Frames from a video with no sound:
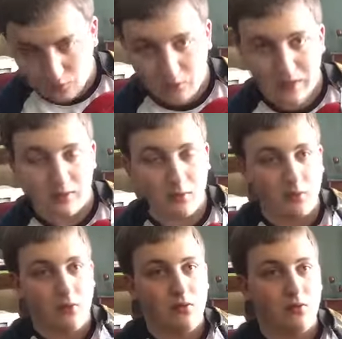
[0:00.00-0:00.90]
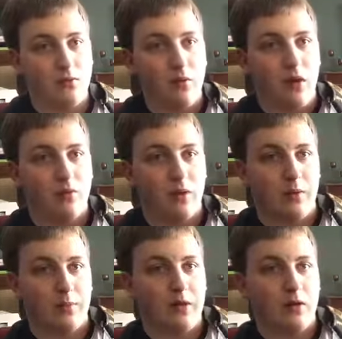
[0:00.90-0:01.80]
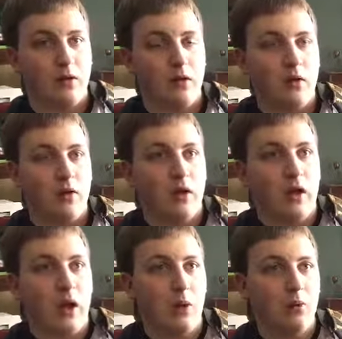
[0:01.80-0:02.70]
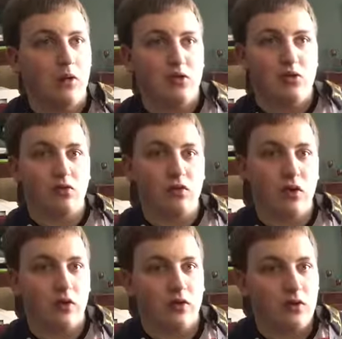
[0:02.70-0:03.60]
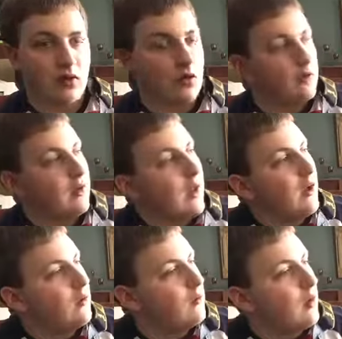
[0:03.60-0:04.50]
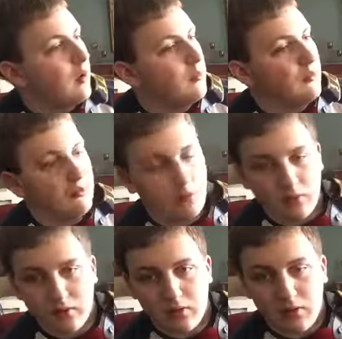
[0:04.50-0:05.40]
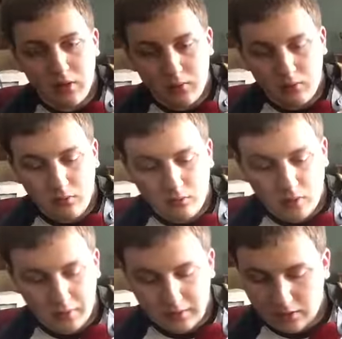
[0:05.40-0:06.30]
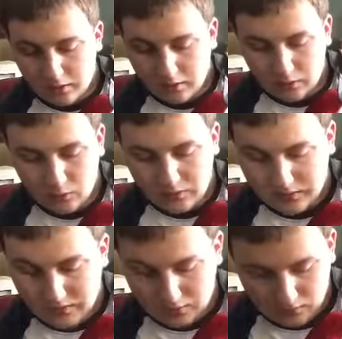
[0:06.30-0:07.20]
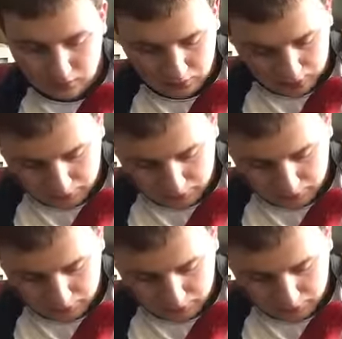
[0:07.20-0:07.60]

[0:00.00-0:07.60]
we had to move all the way up here. I was usually in Arkansas. Now I moved up here in Wisconsin.